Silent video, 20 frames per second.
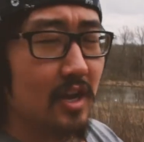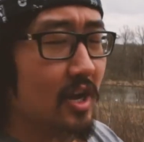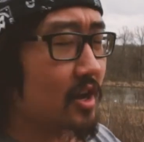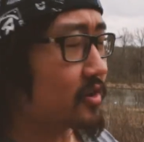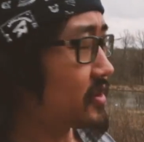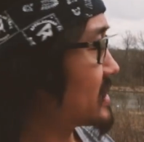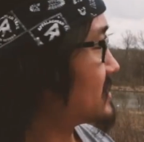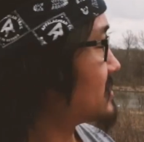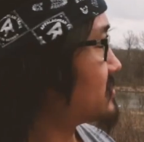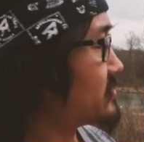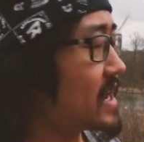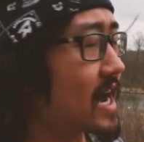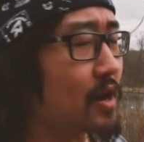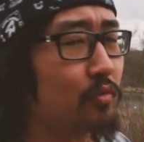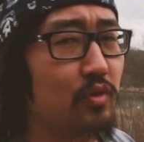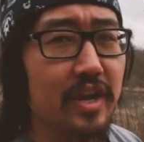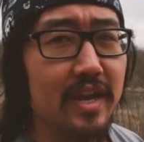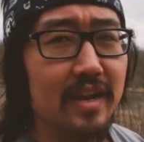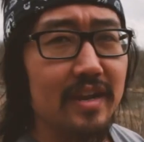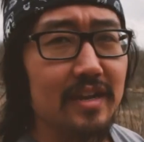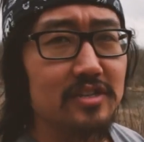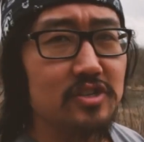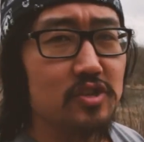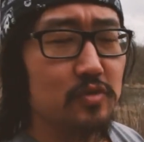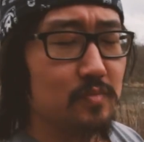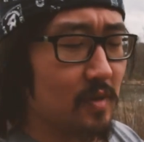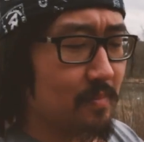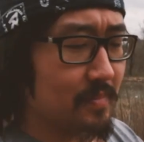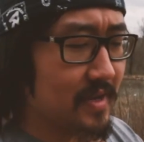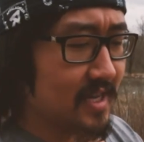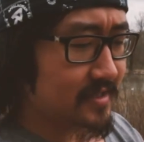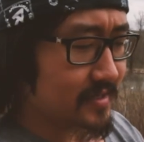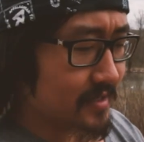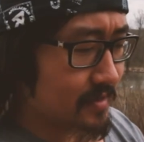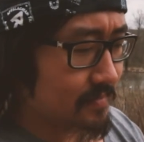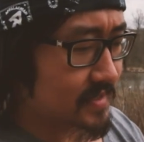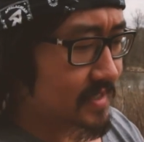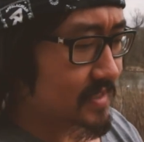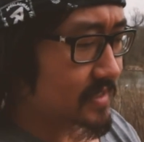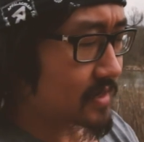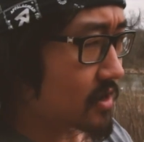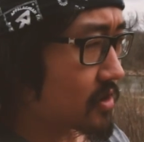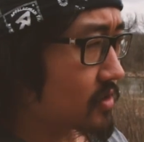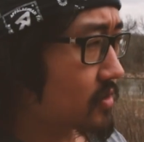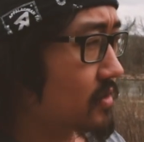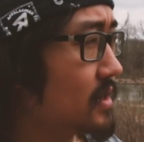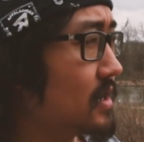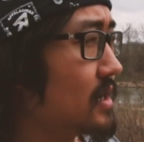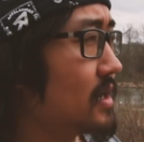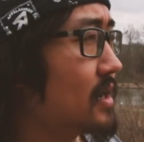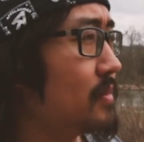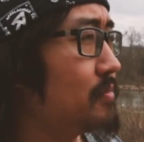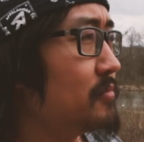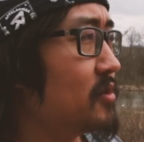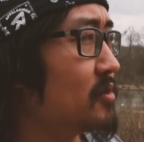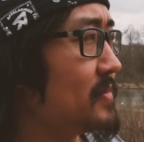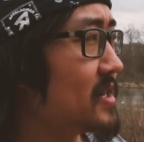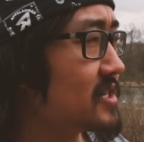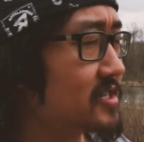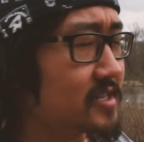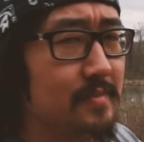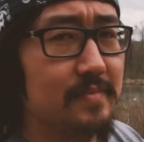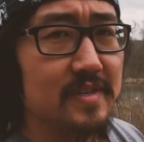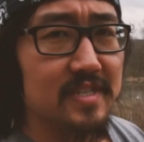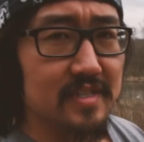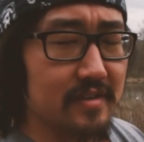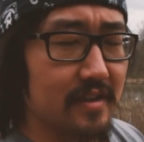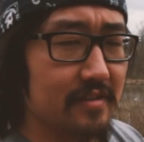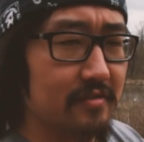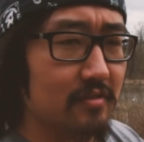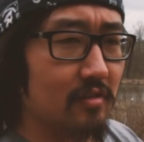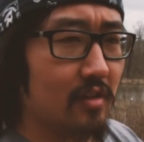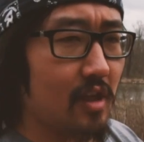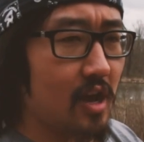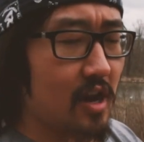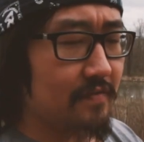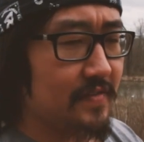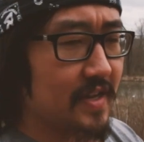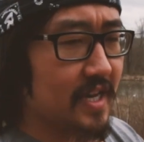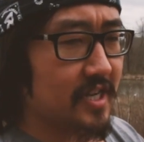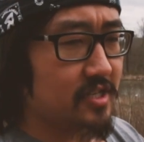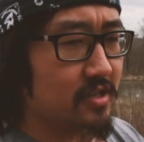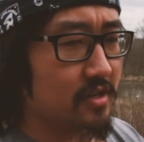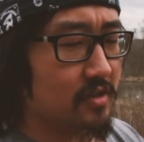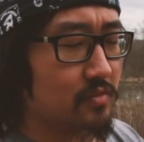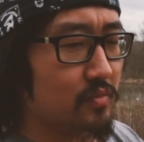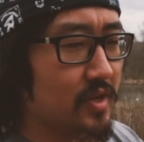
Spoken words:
Okay, so now we're getting to momentum. So momentum is another law of nature.